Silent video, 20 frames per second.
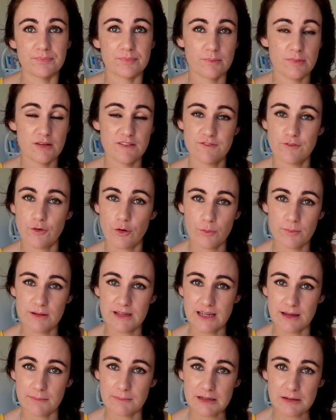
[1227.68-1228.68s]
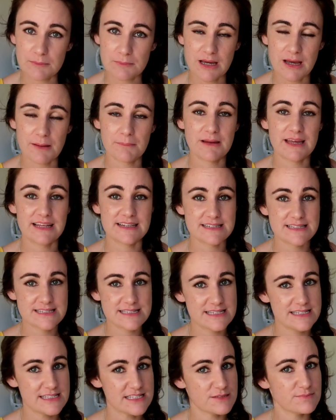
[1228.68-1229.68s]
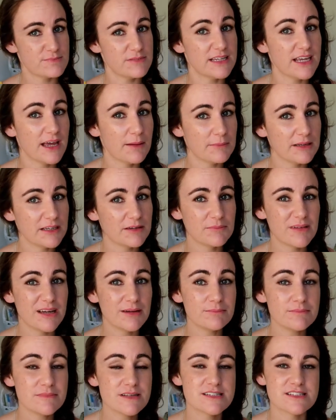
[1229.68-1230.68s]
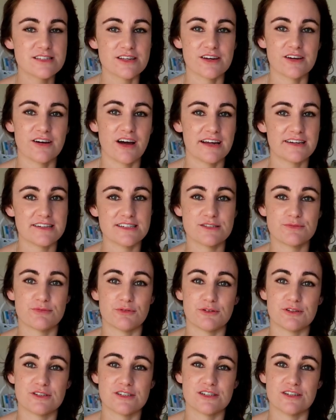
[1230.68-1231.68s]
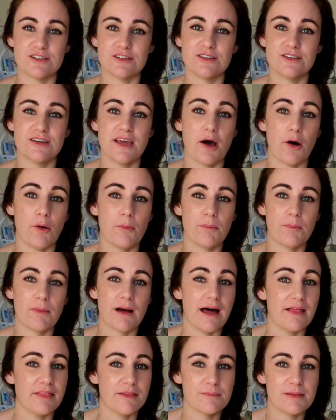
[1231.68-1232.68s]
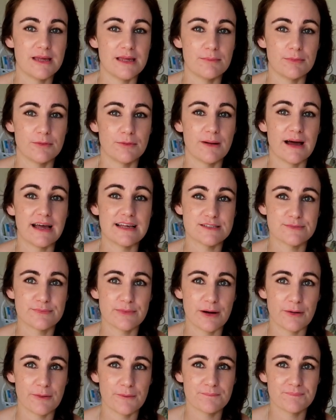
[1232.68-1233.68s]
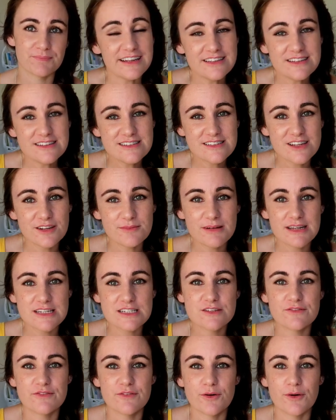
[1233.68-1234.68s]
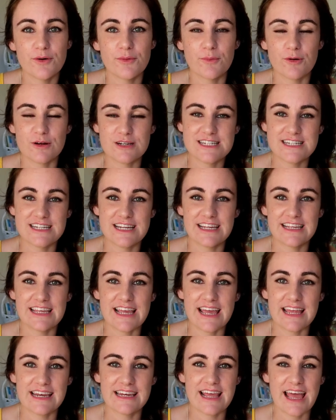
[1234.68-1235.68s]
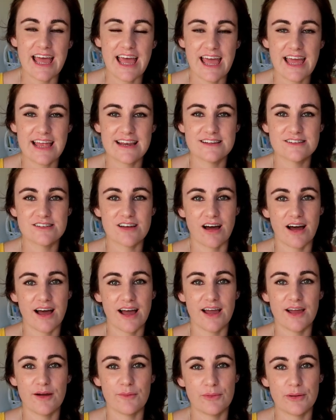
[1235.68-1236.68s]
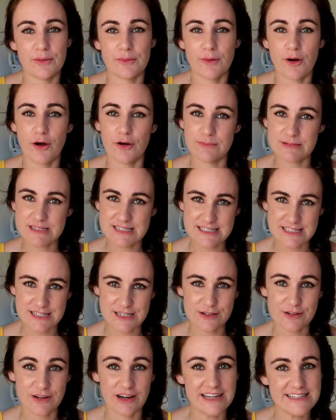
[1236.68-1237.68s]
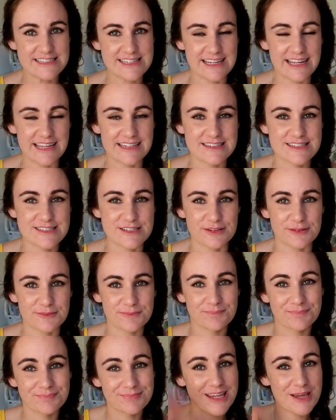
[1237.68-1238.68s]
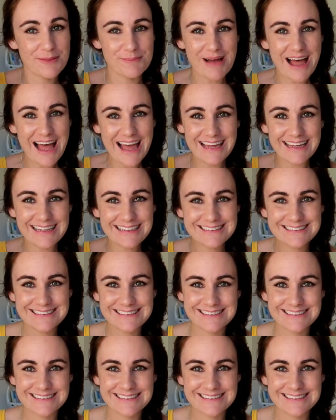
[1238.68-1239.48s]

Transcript: before becoming a mum and since becoming a mum, so I just want to help other people as well. Thank you so much for watching again, and I will hope to see you guys again soon. Bye.